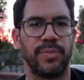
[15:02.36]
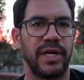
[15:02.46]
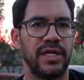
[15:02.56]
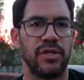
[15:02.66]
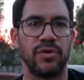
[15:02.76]
to
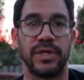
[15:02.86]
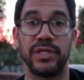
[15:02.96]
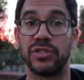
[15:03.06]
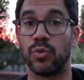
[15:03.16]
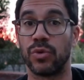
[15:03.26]
pay you
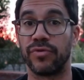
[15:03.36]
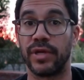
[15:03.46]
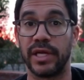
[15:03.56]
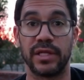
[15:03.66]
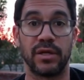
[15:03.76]
isn't worth
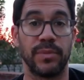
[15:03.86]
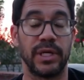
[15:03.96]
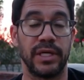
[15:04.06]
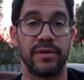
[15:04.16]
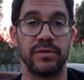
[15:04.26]
taking their
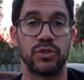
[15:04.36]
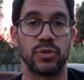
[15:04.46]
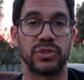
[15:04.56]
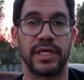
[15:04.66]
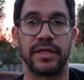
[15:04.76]
money.
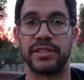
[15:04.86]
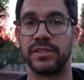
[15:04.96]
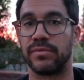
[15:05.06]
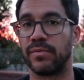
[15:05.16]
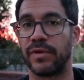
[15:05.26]
Joel
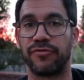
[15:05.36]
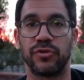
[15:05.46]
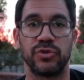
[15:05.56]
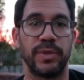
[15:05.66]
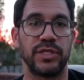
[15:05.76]
Salatin, my
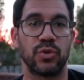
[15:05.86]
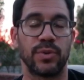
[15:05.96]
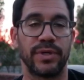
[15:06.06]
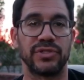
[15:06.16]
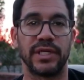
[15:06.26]
first
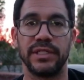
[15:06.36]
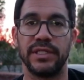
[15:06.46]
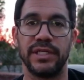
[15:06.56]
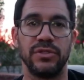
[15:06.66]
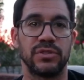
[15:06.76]
mentor when I was
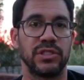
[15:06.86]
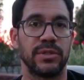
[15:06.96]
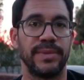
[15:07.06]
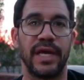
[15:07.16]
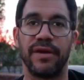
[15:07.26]
19, used to
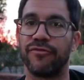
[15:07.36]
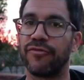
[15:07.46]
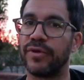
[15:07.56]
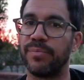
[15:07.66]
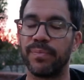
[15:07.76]
tell me
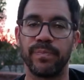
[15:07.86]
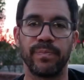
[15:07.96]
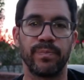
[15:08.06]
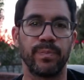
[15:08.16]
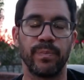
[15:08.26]
every
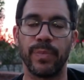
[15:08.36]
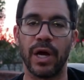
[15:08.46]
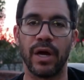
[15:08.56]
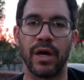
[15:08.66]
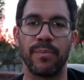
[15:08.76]

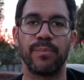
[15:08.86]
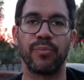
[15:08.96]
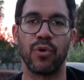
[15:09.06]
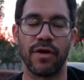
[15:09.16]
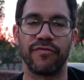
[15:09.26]

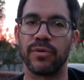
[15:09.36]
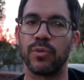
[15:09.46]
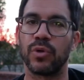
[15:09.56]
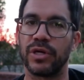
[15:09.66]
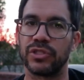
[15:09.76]

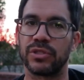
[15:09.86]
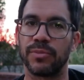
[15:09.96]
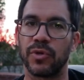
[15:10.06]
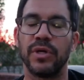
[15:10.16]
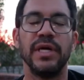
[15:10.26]
profitable
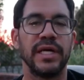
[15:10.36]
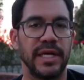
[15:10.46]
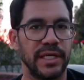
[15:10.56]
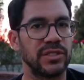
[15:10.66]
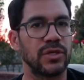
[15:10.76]
customer
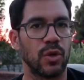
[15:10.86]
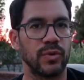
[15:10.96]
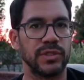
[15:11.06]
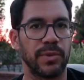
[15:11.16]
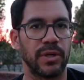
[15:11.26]
isn't
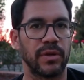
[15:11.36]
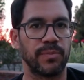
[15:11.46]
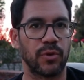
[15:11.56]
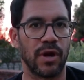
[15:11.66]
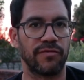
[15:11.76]
always
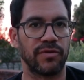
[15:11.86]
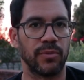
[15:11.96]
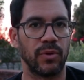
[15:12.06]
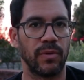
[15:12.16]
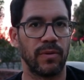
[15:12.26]

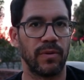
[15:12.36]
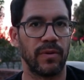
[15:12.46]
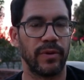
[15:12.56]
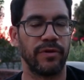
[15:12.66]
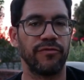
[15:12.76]
profitable.
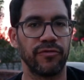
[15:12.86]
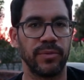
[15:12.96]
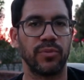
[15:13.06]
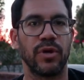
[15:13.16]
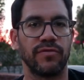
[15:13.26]

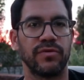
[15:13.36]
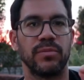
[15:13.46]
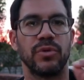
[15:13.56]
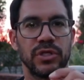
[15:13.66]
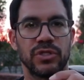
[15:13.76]
Every
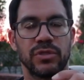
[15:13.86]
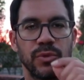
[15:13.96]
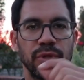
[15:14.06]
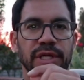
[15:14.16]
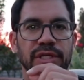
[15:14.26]
profitable
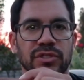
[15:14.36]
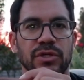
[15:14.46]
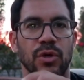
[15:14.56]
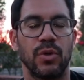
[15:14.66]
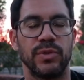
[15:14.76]
customer
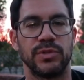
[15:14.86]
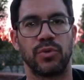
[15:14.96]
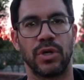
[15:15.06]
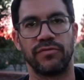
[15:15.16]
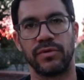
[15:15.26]
isn't always
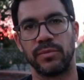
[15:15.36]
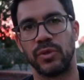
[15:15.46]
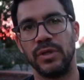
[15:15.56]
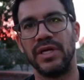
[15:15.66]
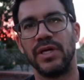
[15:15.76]

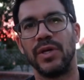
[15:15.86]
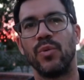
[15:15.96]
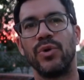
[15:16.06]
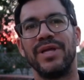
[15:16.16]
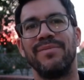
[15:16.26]
profitable.
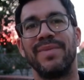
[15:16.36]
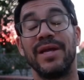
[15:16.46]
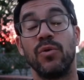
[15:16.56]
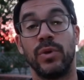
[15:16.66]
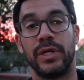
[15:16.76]
What he
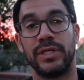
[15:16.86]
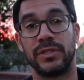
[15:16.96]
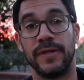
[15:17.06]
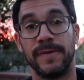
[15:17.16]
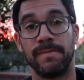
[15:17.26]
meant was,